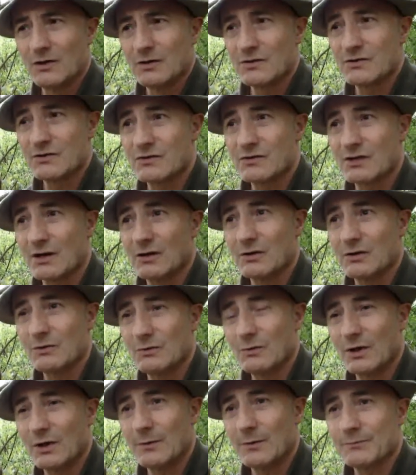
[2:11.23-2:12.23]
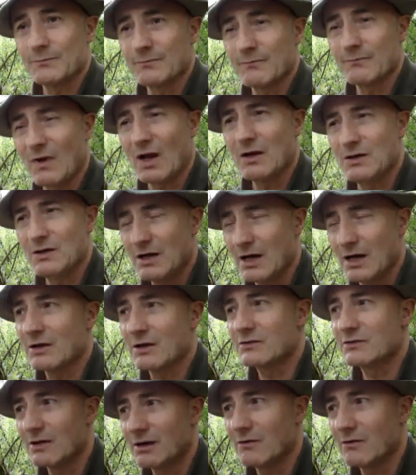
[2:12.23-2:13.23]
So yeah,
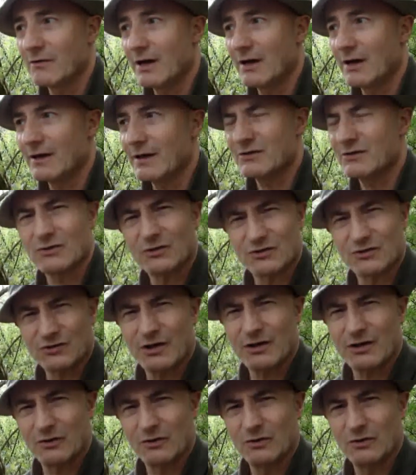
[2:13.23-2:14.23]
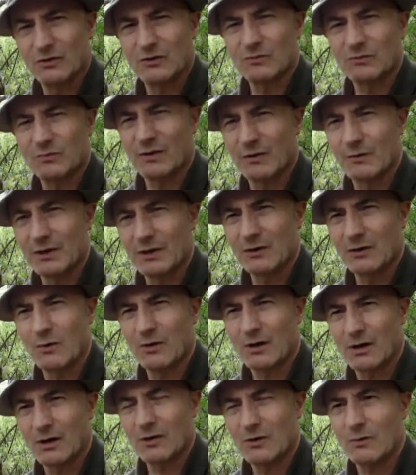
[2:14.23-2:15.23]
so that sort of struck a chord with me
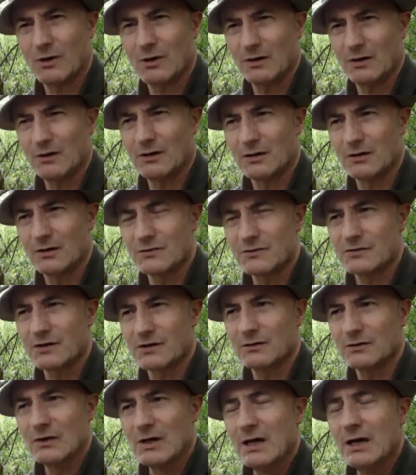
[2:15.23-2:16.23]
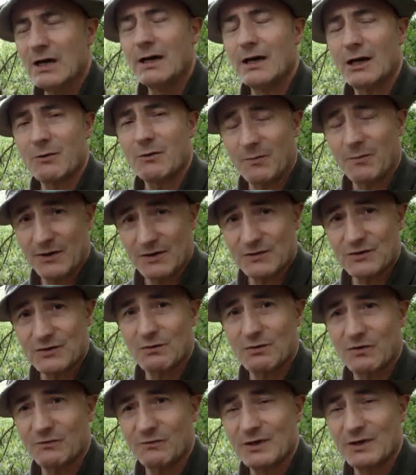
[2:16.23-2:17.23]
quite a lot. So anyway, the past
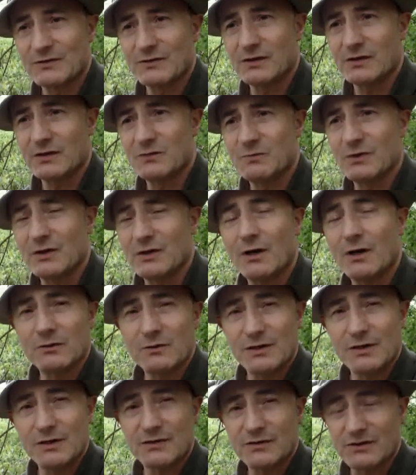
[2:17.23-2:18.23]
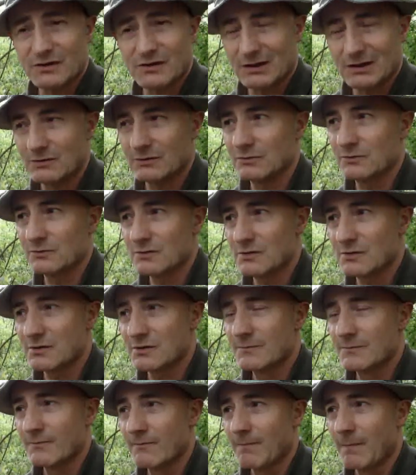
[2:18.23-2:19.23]
12 months he's been honing his
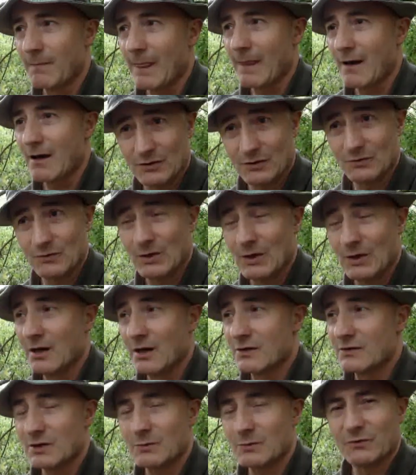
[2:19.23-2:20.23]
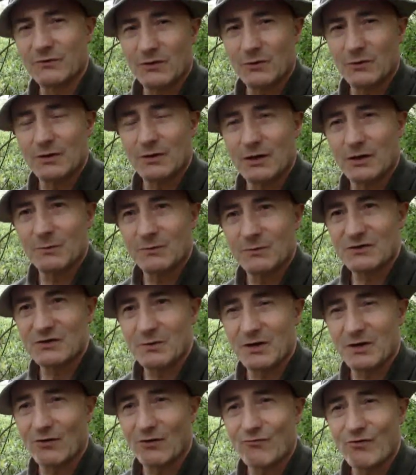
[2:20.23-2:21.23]
skills. Some of you know him as
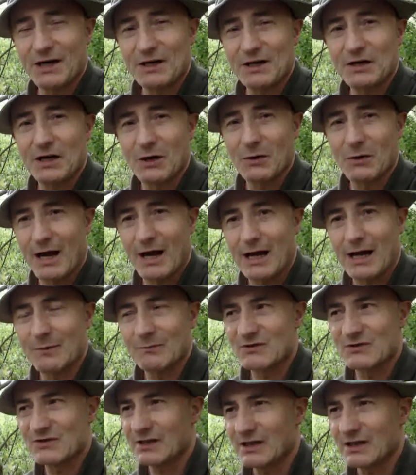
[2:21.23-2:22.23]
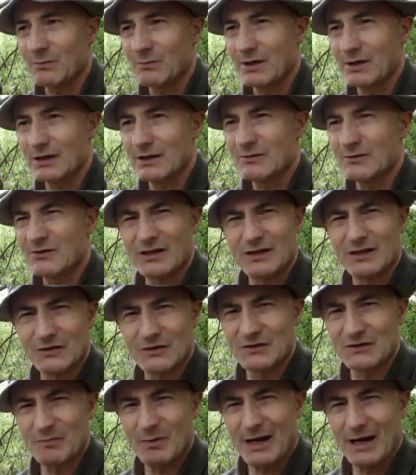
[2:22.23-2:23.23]
a bit of a radio ham, CB,
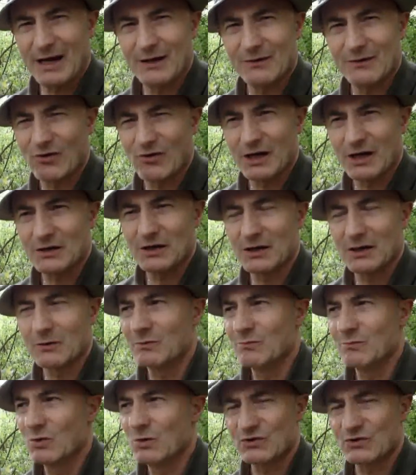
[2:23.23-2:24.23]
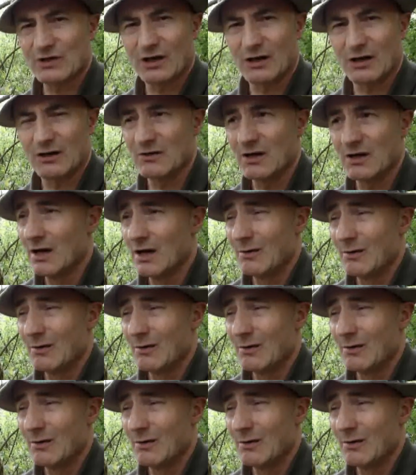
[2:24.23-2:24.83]
Citizens Band, radio and Morse code.